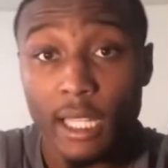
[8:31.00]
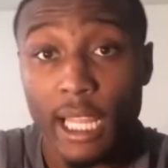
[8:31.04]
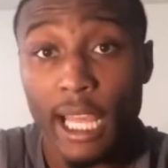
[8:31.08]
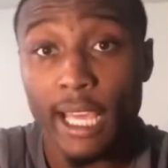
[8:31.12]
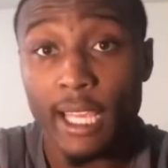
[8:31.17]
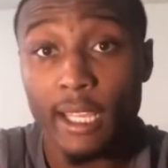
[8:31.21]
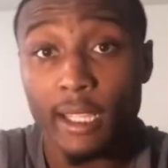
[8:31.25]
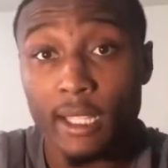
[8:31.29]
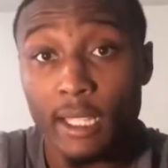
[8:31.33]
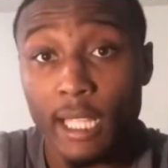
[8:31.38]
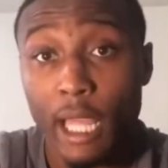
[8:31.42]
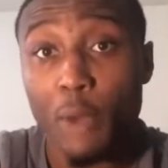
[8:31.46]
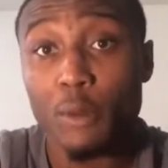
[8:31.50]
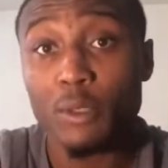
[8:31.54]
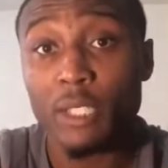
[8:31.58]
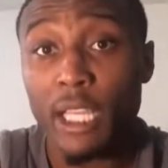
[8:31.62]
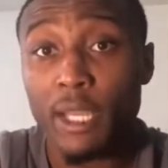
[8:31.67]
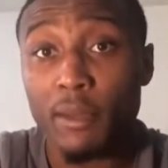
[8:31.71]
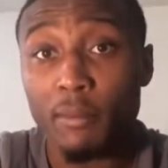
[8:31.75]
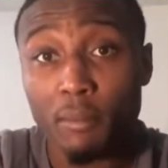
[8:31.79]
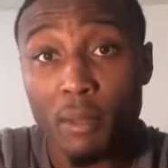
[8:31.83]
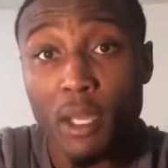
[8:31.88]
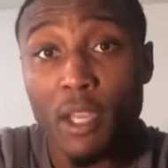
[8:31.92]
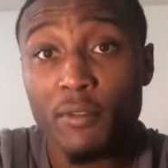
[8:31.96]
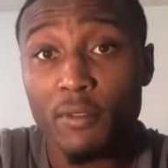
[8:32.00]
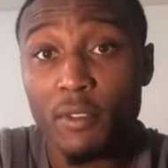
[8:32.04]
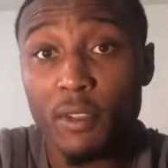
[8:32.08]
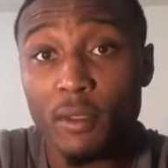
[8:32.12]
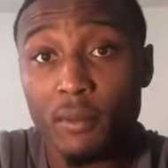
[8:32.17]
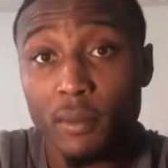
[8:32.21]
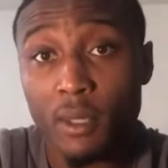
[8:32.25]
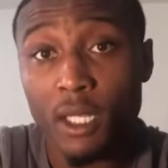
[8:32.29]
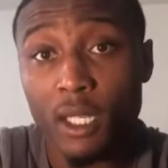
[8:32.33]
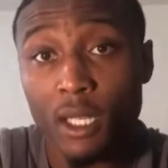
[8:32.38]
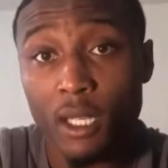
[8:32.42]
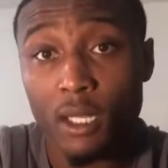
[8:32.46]
like, they were, like,
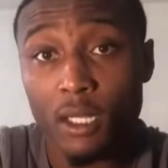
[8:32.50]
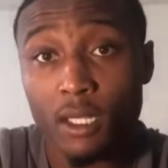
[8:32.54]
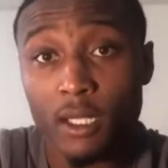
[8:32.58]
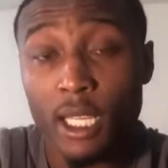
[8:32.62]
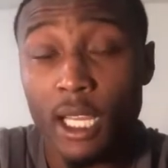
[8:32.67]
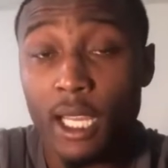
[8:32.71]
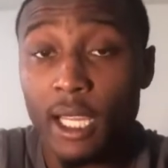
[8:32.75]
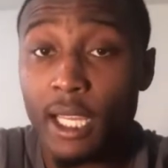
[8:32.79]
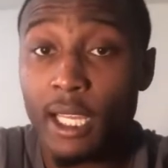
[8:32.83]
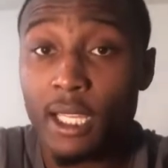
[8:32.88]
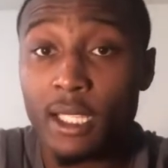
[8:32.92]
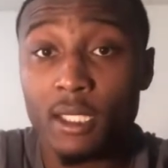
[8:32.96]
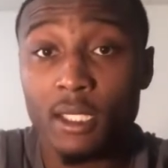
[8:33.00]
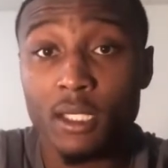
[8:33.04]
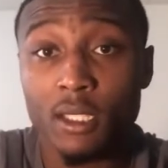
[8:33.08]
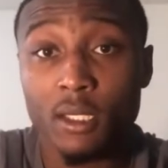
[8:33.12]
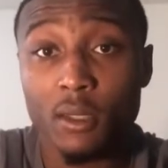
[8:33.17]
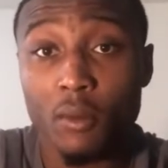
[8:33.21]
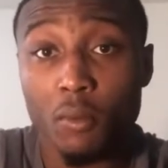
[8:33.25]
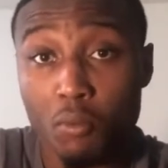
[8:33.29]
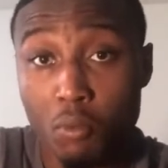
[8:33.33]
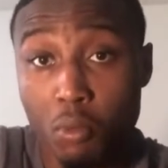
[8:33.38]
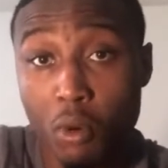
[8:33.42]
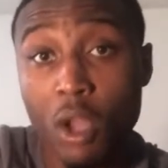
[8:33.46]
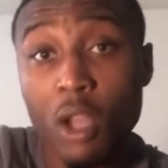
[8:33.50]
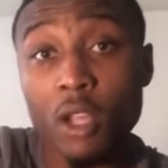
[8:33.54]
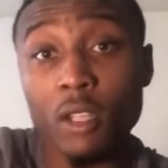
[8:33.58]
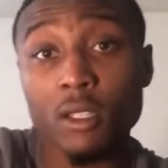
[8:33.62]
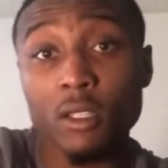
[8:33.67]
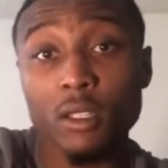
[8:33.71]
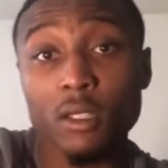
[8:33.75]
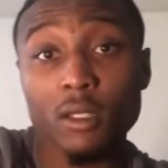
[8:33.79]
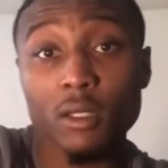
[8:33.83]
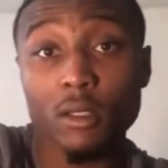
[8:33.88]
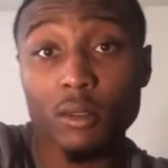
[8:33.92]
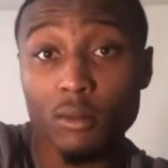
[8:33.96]
beefing because, I guess,
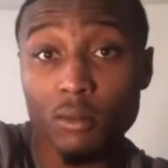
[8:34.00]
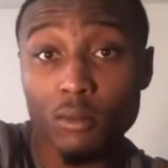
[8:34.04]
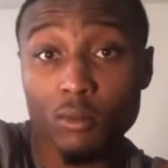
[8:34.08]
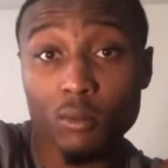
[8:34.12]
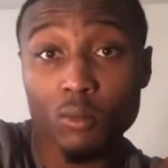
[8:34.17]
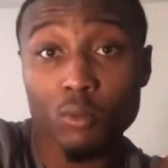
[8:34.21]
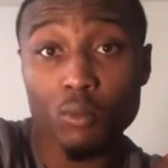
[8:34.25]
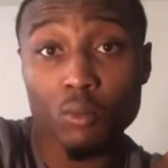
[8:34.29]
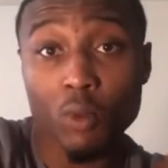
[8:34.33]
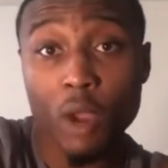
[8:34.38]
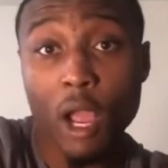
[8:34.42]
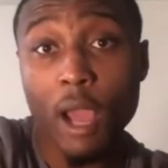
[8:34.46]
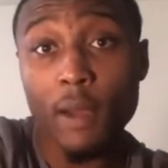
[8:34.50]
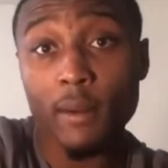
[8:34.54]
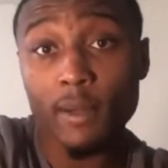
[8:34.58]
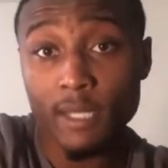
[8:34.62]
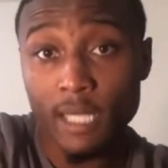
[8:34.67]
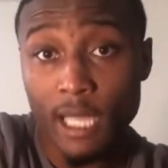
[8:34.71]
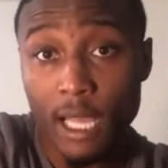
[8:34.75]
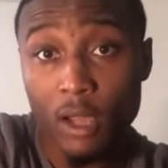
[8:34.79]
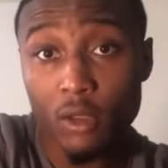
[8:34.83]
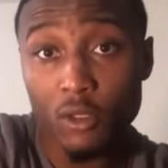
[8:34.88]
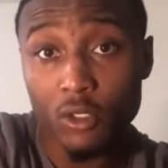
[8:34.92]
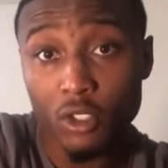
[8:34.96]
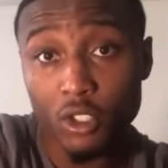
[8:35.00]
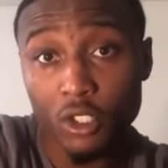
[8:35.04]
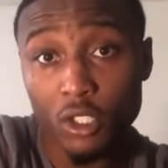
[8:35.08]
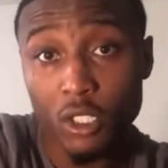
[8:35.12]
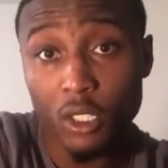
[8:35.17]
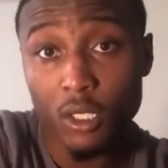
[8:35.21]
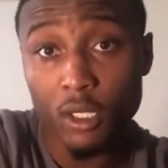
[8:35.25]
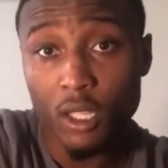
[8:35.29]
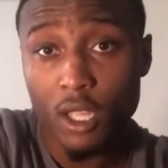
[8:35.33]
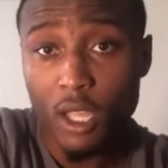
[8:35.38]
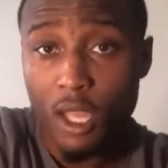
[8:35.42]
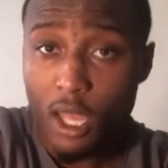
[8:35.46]
bruh robbed his house and
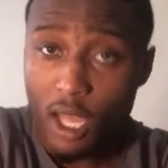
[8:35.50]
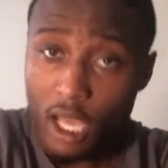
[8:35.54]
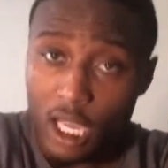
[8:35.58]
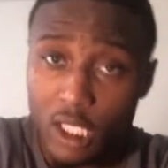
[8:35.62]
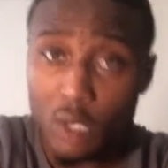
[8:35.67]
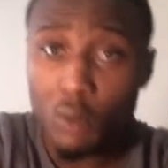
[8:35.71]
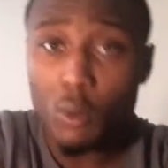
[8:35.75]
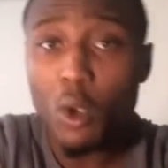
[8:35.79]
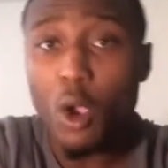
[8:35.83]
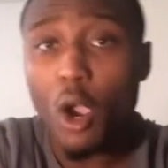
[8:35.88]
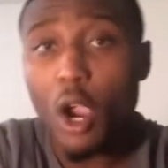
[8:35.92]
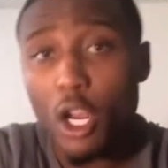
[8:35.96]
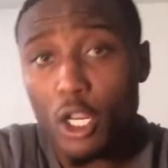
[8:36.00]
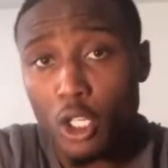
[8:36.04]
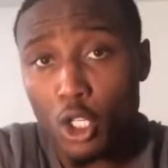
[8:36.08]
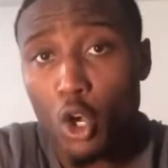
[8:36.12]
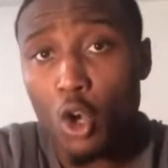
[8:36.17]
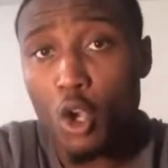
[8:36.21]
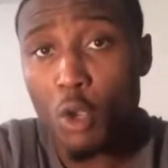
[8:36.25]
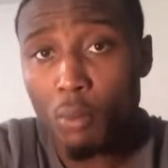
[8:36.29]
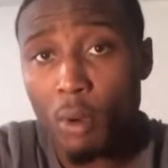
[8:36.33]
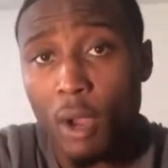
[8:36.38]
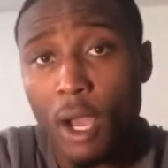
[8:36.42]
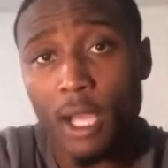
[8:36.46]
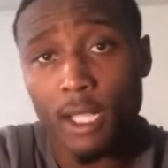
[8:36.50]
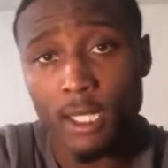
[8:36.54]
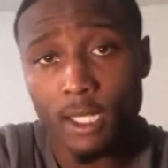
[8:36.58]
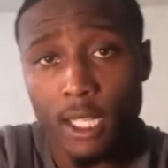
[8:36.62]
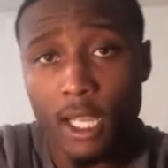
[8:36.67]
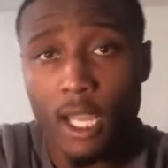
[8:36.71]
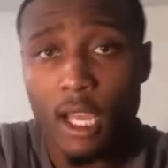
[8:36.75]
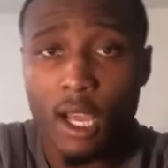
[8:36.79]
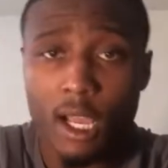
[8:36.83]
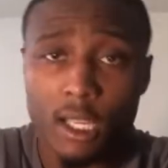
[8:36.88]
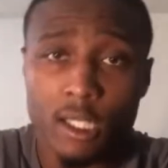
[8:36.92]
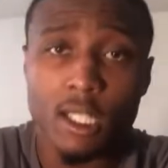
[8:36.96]
shit. Because if you already know, you probably
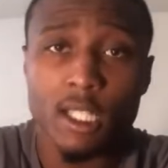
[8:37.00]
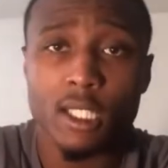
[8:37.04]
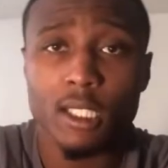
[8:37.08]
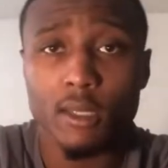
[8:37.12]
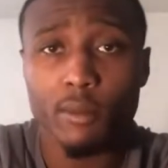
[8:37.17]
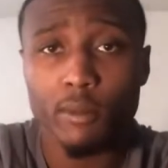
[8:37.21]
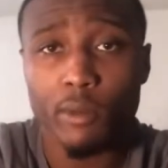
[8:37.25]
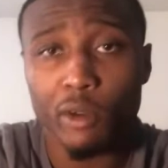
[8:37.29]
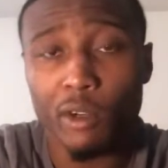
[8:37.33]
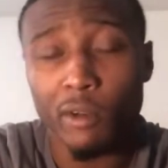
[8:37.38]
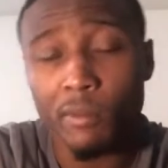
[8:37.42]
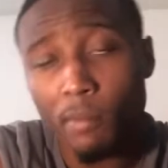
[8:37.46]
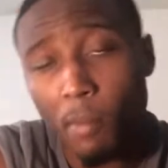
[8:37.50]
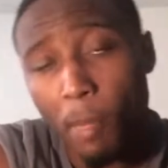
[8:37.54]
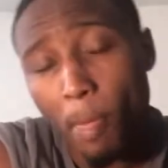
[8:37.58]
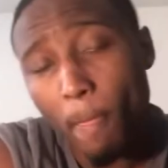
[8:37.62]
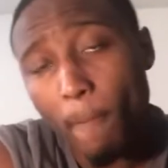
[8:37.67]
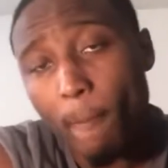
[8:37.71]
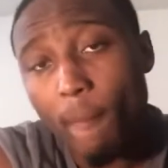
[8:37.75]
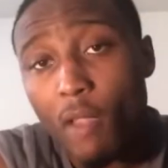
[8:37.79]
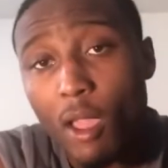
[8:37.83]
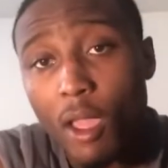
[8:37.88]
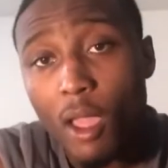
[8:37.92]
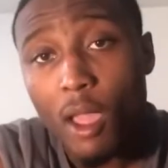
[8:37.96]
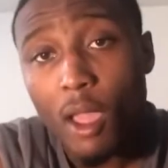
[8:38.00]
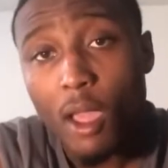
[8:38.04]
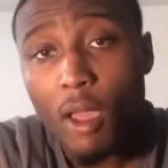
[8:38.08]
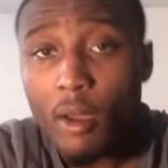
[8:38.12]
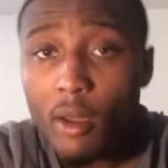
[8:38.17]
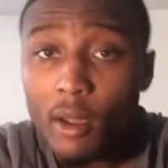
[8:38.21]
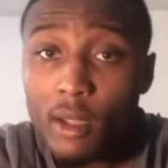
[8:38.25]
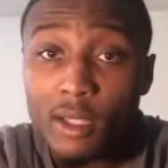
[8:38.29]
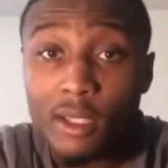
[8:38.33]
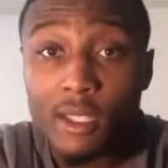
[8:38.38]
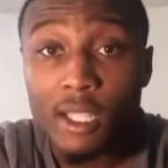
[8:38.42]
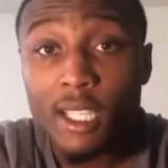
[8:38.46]
did. Because listen, bro,
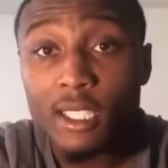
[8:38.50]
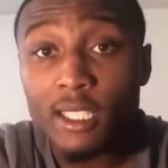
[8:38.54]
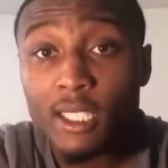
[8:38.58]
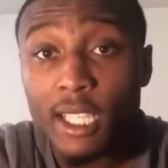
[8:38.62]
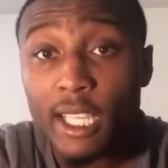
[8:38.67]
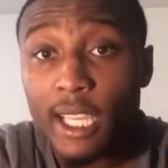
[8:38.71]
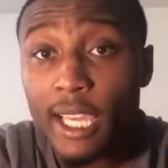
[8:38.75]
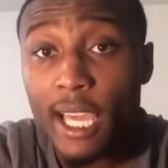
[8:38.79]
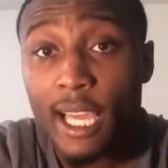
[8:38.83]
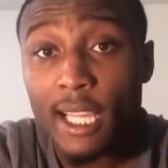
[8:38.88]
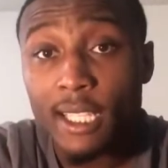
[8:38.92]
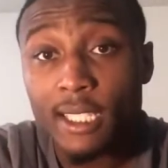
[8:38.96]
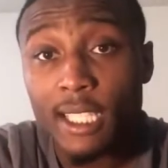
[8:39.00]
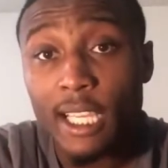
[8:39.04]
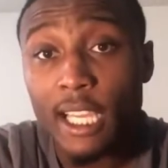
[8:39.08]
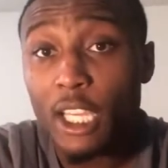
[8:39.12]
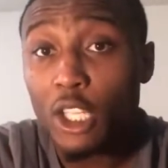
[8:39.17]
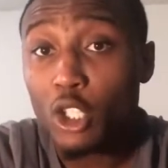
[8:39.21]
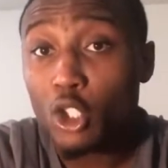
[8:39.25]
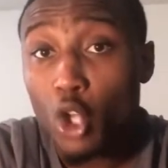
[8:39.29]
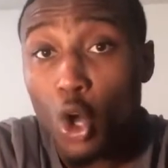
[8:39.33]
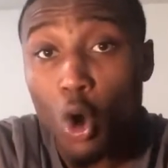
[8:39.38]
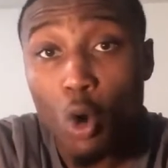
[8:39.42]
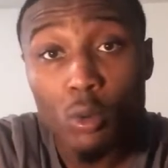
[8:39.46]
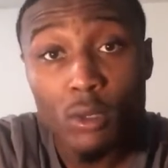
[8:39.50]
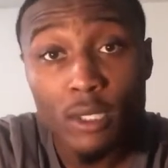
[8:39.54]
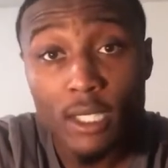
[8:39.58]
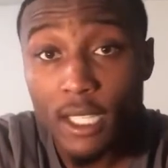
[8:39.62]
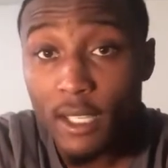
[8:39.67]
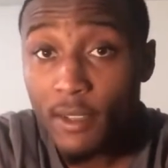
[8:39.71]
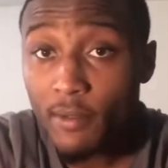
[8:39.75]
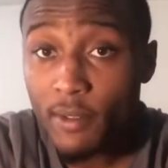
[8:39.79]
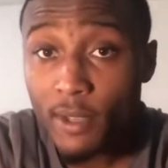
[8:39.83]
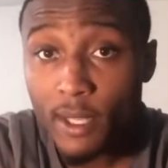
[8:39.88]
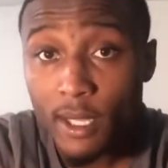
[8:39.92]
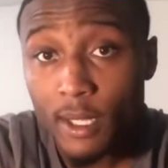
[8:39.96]
this nigga ain't take no
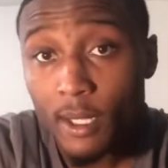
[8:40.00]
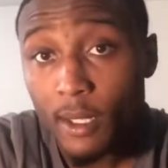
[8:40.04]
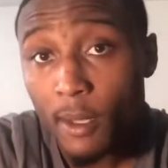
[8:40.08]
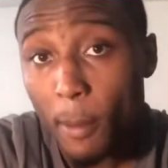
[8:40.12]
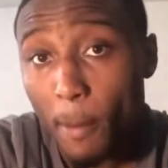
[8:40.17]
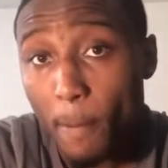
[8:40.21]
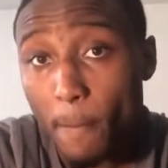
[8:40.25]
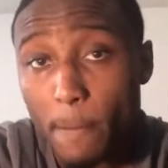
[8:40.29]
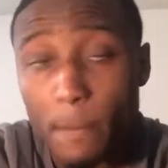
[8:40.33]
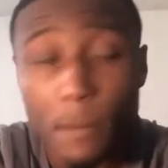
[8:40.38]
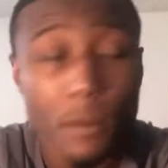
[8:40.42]
TV,